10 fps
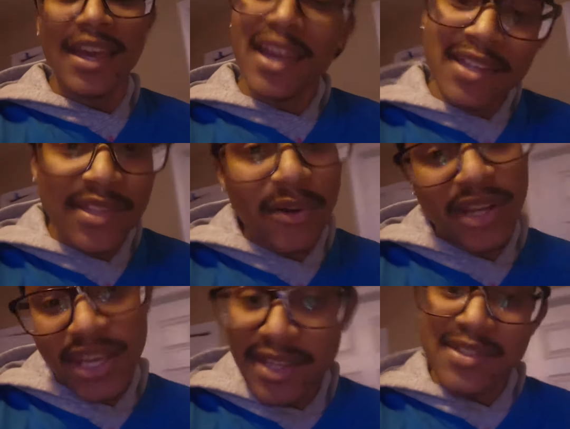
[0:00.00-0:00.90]
End zone
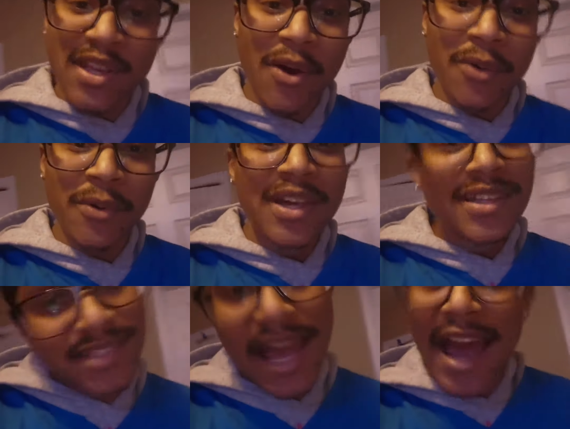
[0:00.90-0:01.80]
to end zone,
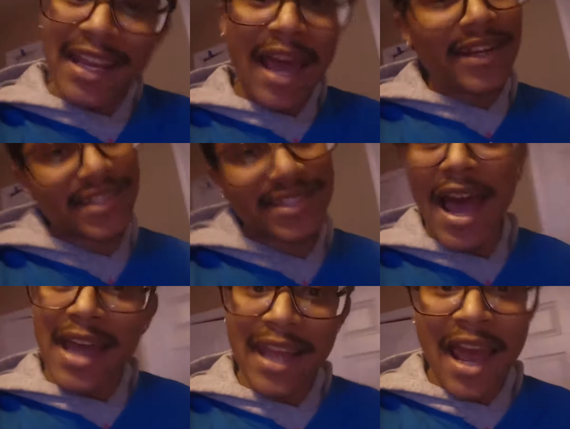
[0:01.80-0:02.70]
sideline to
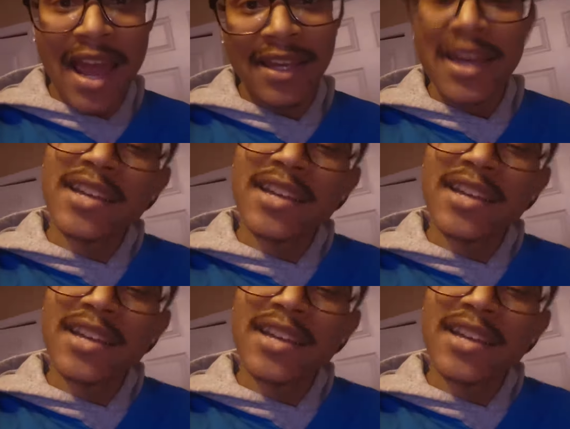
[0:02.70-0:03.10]
sideline.